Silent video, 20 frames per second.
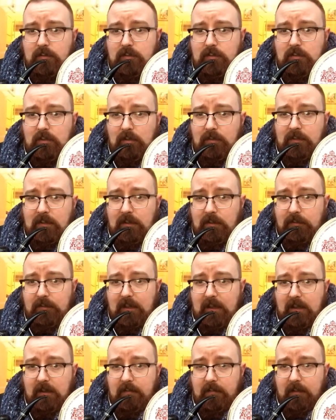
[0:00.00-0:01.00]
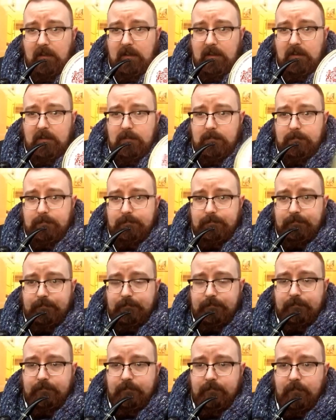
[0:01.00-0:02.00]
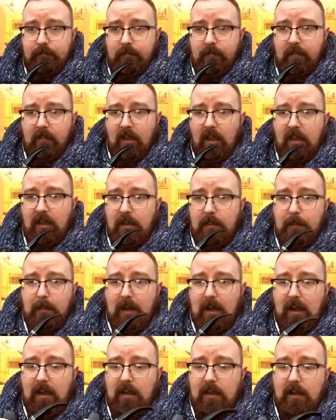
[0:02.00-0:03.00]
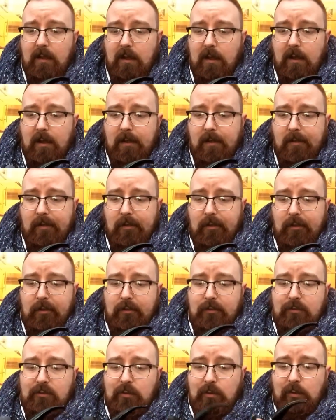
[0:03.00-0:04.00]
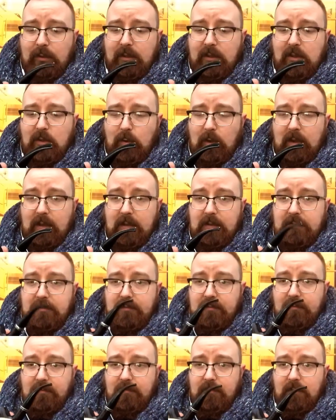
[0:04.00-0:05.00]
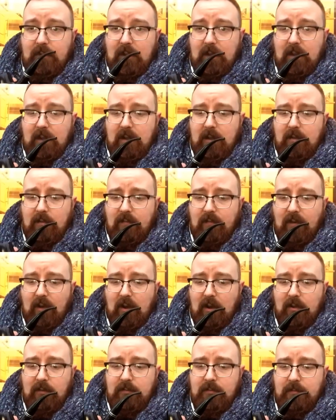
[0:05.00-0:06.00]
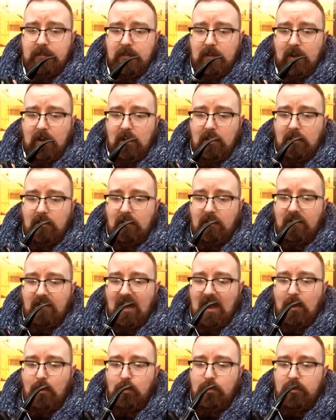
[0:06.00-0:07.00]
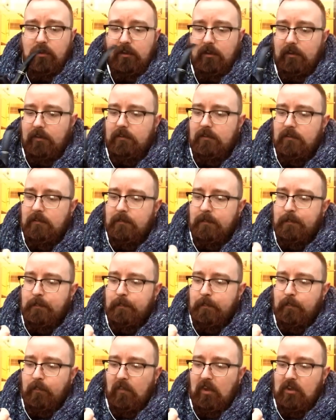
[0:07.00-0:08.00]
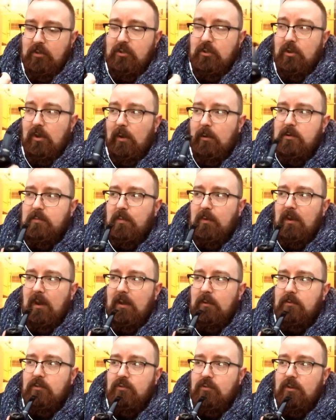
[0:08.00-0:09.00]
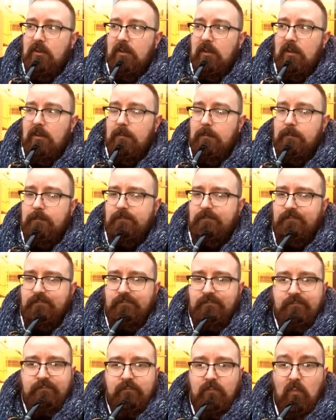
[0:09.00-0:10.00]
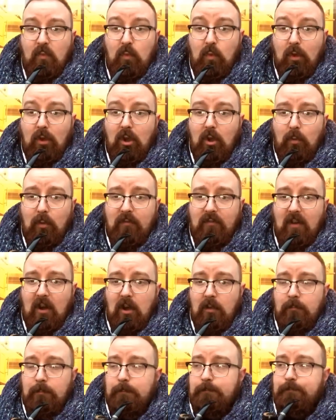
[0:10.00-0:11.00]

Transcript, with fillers: Dunhill Dark Flake in my uh, newly acquired uh, or Vauen. Not sure how it's pronounced really. We'll go with Vauen.